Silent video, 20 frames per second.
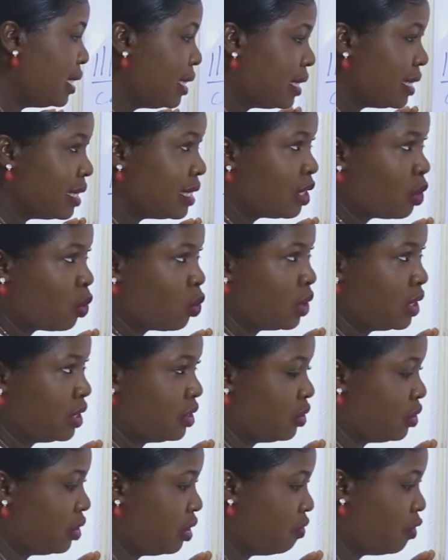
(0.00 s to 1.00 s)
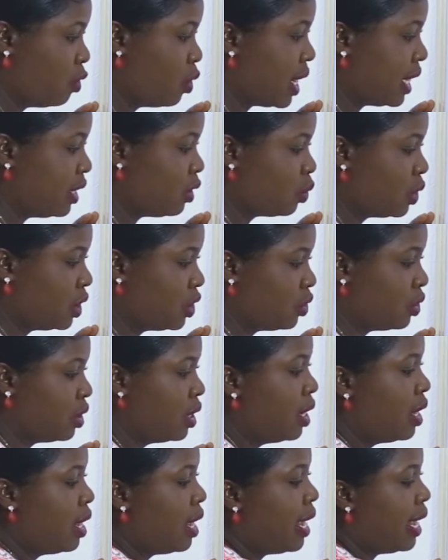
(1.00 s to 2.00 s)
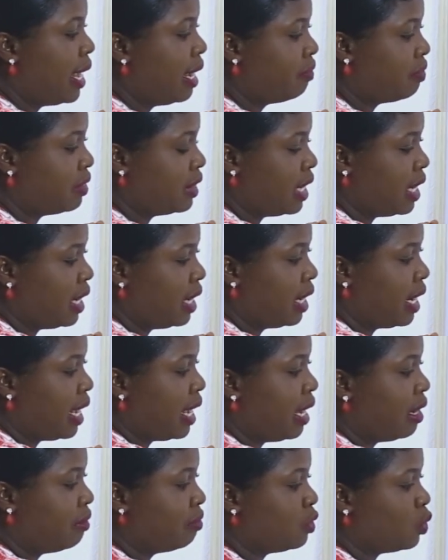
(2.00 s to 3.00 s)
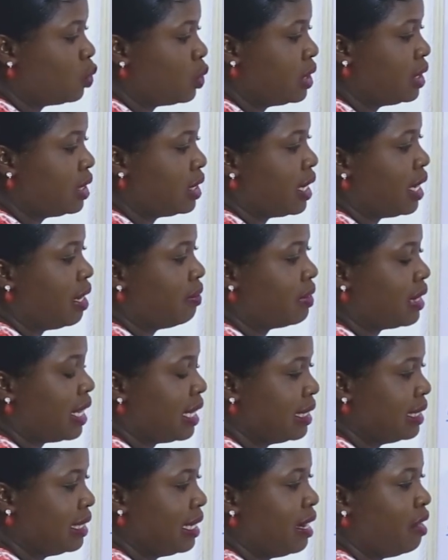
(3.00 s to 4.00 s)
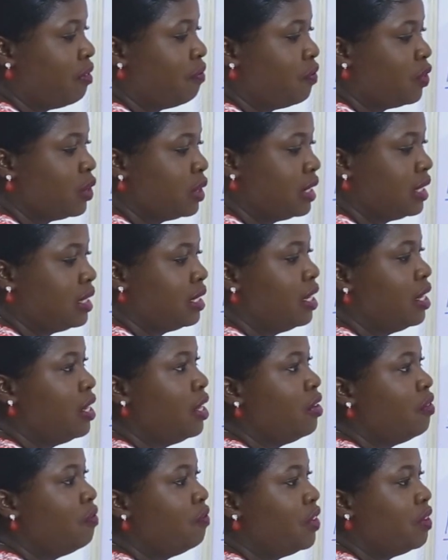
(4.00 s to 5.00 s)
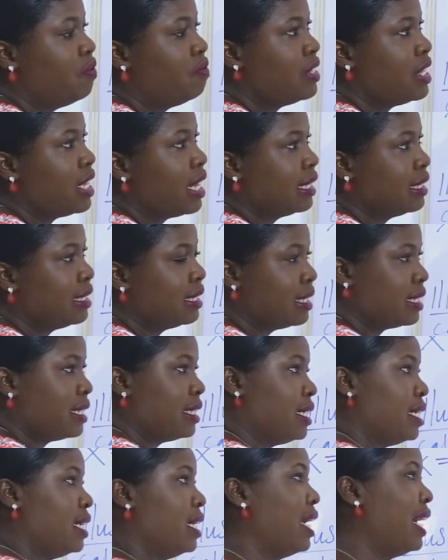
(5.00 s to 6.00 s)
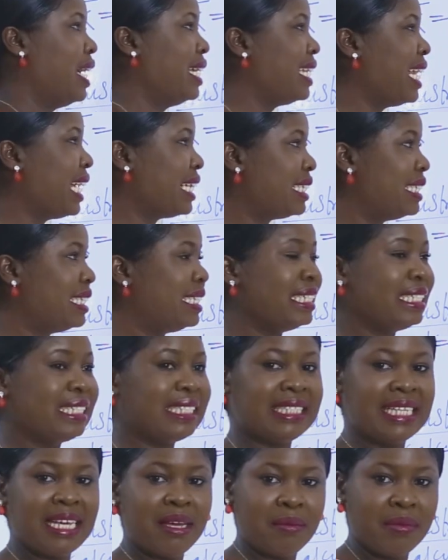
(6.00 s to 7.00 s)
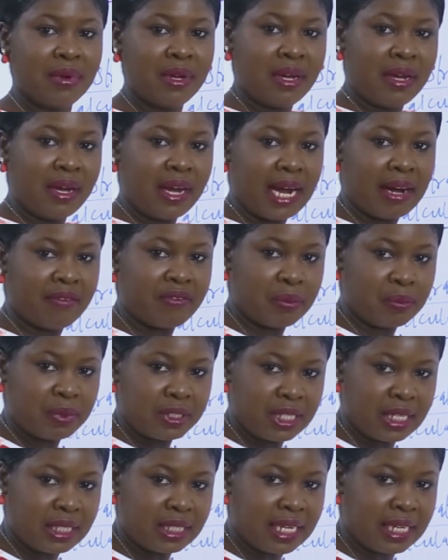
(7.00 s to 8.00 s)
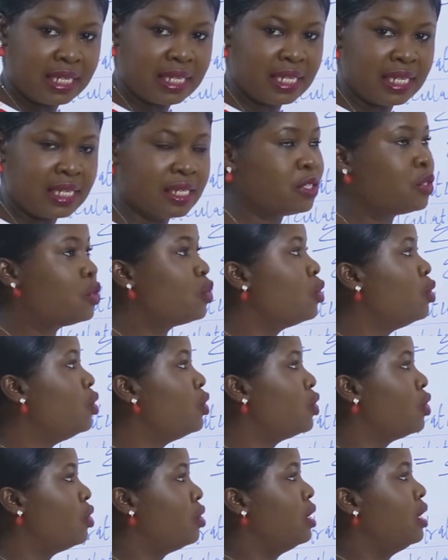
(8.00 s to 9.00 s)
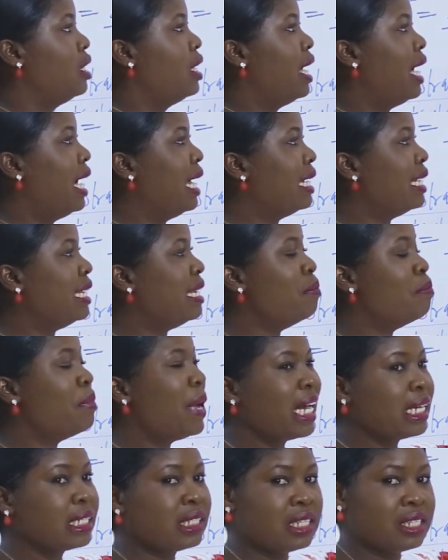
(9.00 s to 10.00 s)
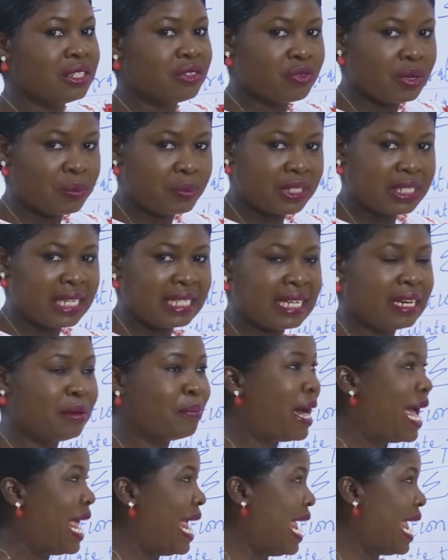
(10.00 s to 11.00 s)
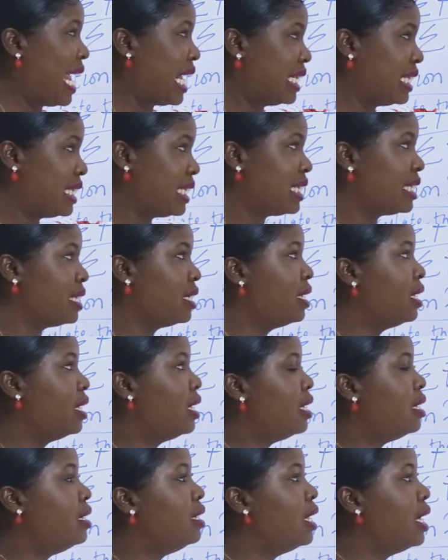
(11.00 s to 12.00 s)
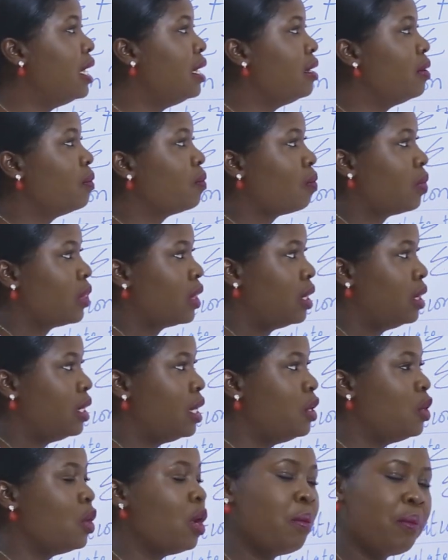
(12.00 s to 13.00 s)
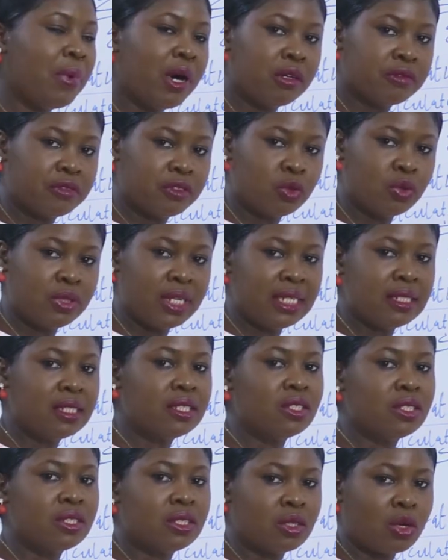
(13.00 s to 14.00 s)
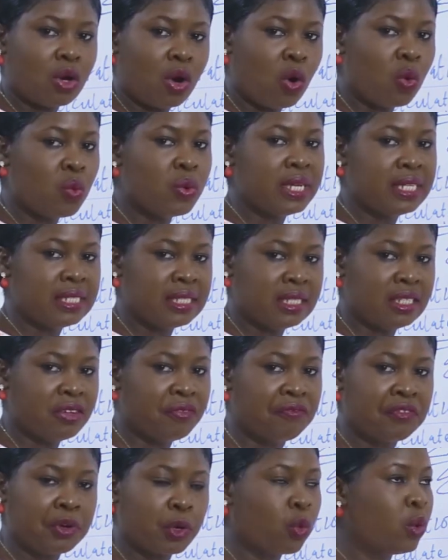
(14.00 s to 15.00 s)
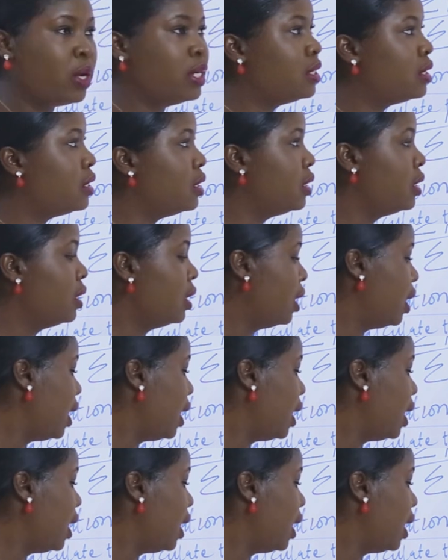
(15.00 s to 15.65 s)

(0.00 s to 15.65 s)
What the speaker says: is in the question. If you look at the question, I have 10, I have 20, I have 30, I have 40, 50 and 60, and that is the same I've represented in the solution. And the mark is represented by x. Then the number of students is always the frequency,